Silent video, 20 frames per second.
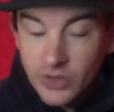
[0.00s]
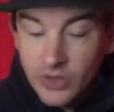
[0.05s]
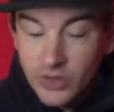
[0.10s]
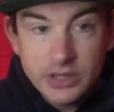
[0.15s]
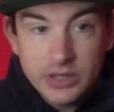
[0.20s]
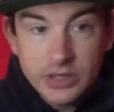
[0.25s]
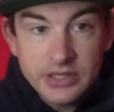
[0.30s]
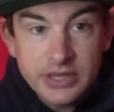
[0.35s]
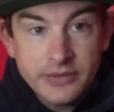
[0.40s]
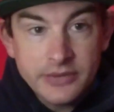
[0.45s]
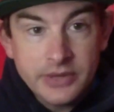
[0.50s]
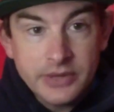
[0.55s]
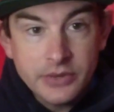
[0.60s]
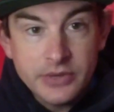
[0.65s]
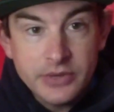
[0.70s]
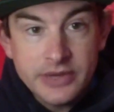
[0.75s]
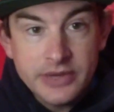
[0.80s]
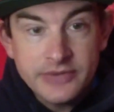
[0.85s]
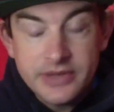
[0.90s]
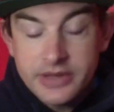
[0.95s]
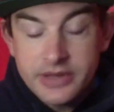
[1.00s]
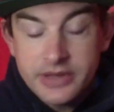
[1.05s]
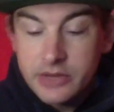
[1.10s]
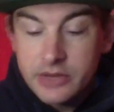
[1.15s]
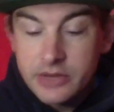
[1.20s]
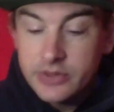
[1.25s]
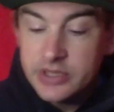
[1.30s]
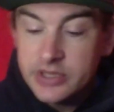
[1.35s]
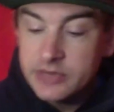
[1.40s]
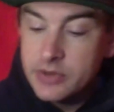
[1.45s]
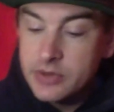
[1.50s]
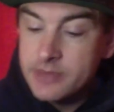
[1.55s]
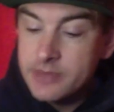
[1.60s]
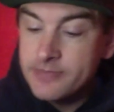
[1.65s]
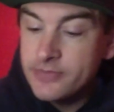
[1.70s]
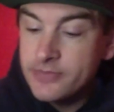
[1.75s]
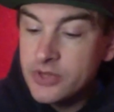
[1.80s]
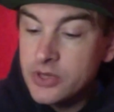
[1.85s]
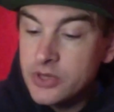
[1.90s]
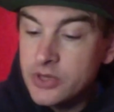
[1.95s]
There's another little nifty thing on this
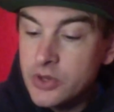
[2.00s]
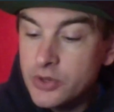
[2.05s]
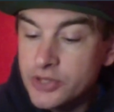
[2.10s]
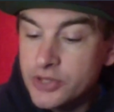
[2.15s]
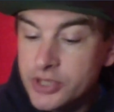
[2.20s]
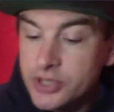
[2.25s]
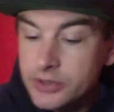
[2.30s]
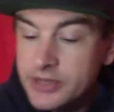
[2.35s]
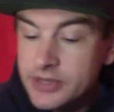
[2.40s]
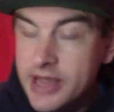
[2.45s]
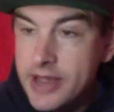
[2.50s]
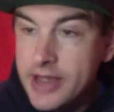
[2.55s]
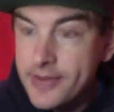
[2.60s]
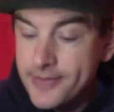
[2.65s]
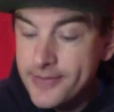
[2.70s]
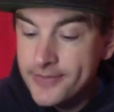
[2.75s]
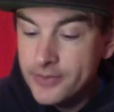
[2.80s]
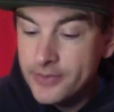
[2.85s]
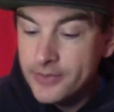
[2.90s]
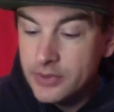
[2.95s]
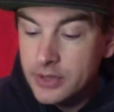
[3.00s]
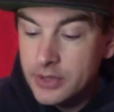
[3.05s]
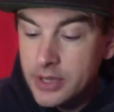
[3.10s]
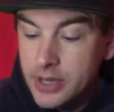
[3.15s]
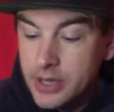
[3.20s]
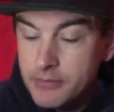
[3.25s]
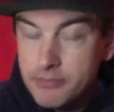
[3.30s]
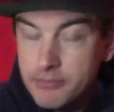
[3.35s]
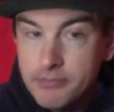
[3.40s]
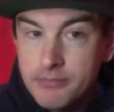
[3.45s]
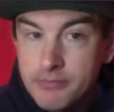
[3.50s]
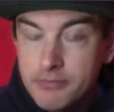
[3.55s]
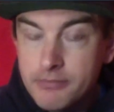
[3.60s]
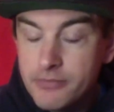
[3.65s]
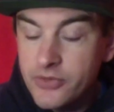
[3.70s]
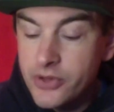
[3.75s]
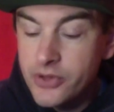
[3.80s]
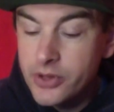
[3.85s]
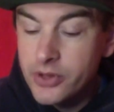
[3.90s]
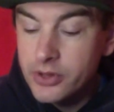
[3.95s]
one that a lot of shoes have,
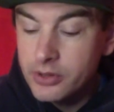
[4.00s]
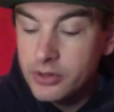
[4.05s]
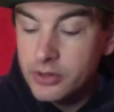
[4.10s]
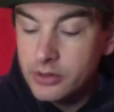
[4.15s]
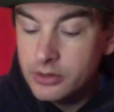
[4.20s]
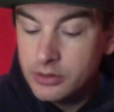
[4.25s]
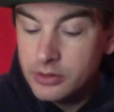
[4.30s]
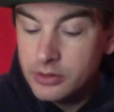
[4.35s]
that